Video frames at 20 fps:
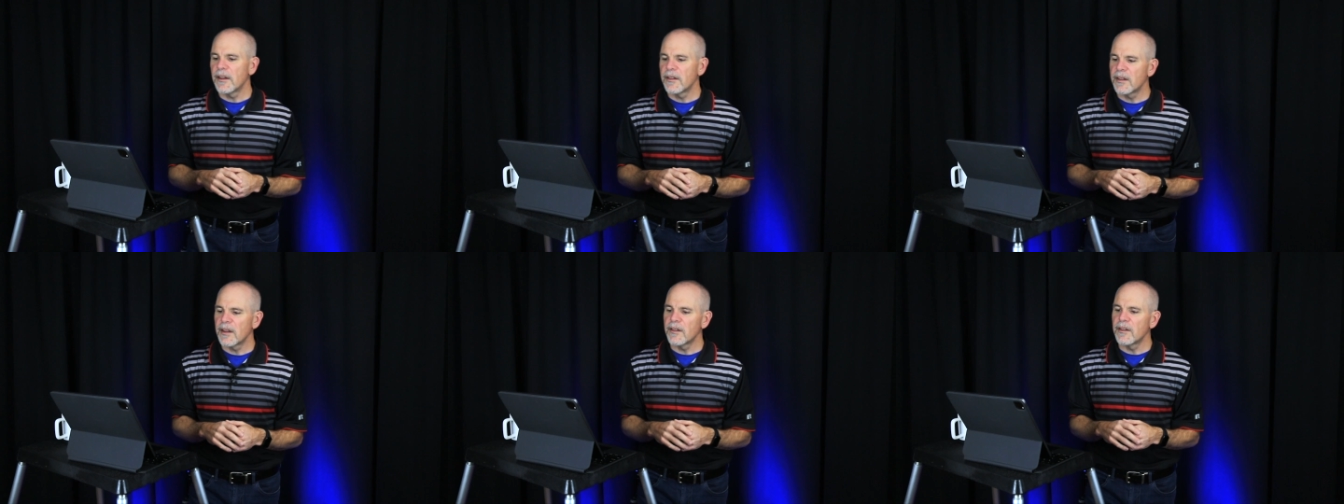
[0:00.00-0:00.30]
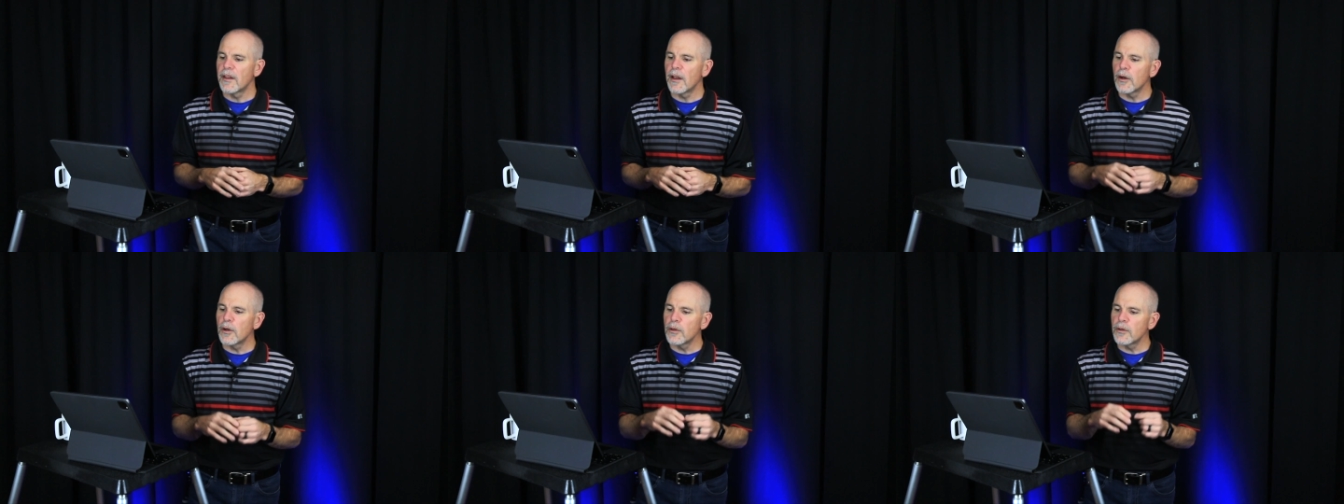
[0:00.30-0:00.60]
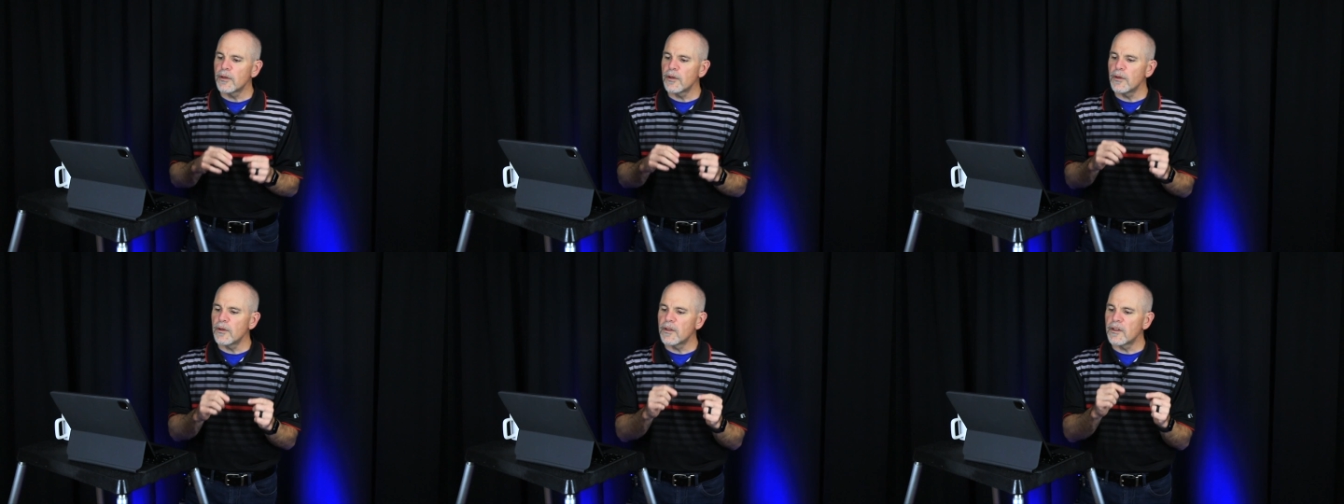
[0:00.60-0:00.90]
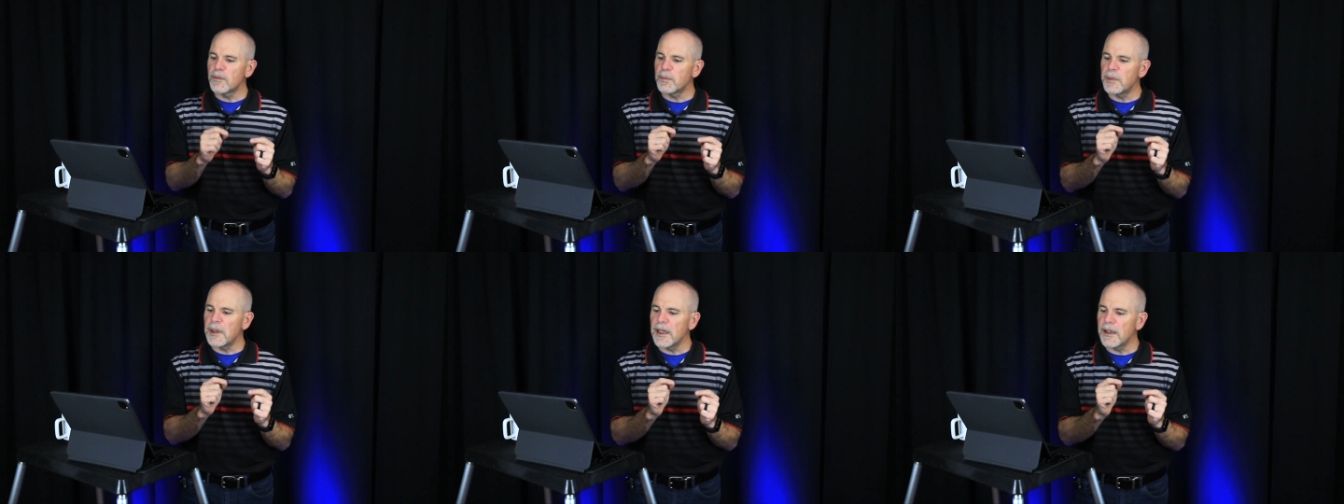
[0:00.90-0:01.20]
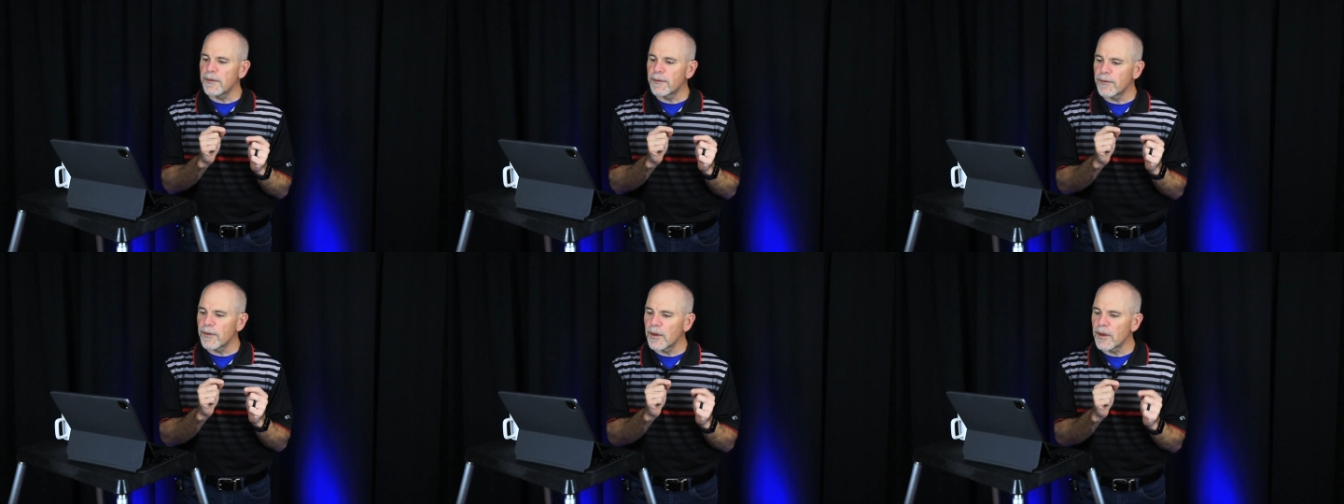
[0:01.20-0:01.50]
It says, Those who
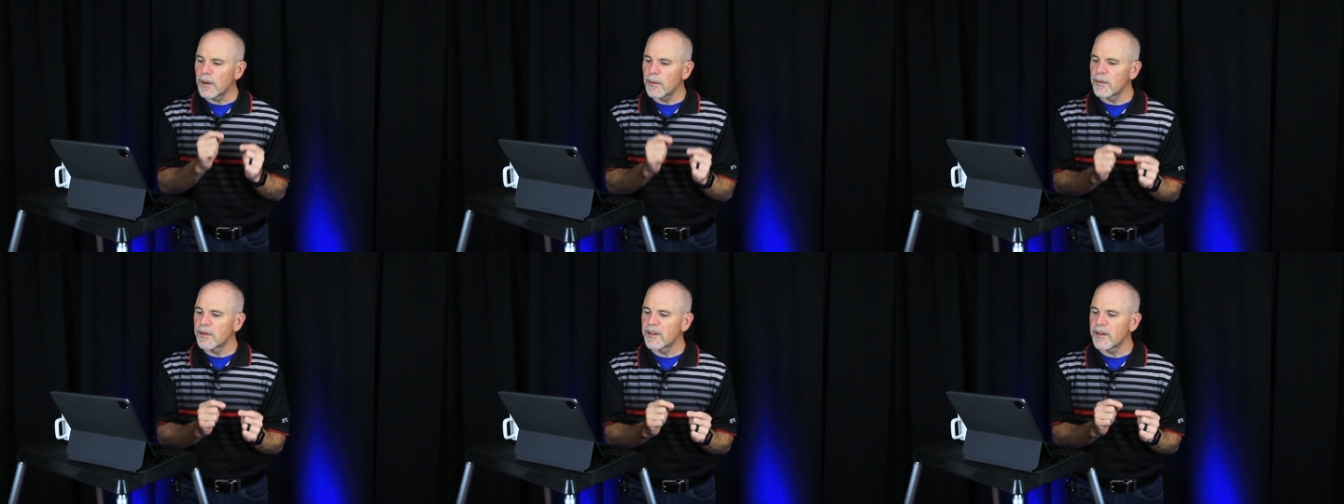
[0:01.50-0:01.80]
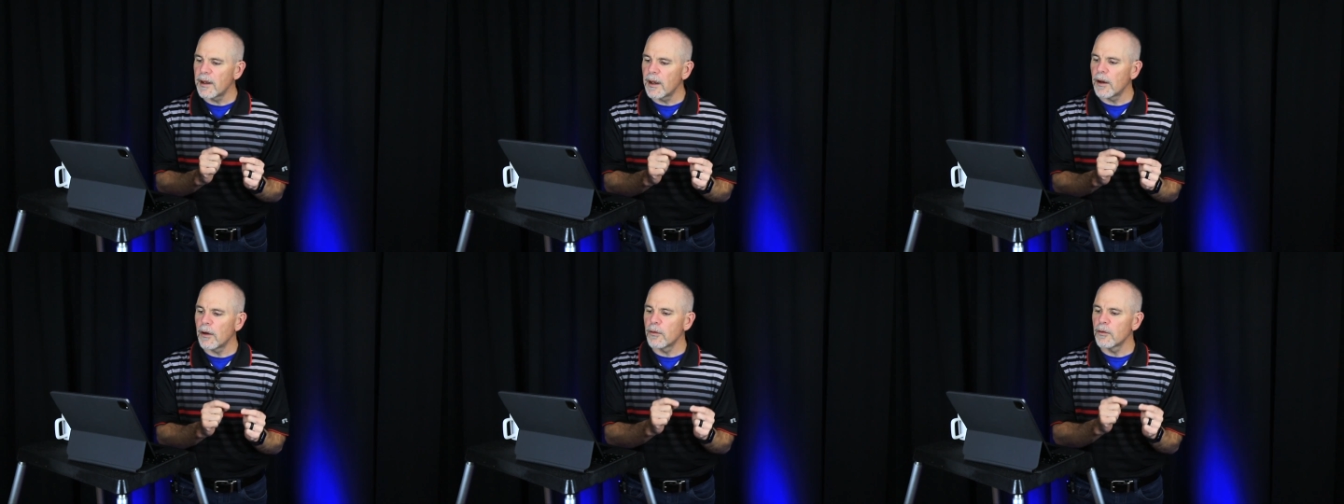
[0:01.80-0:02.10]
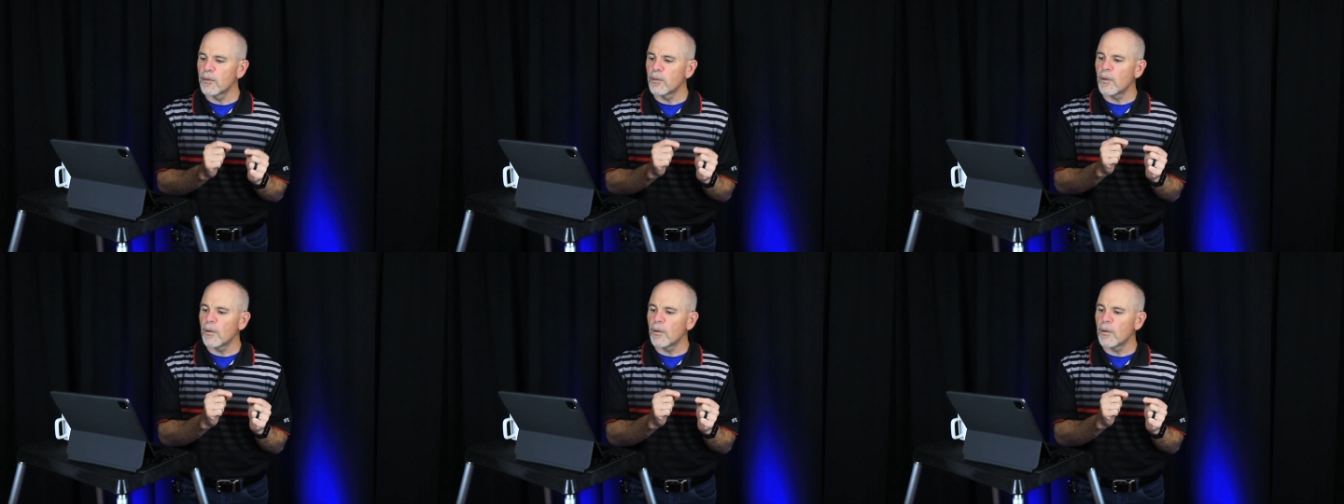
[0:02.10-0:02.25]
speak for themselves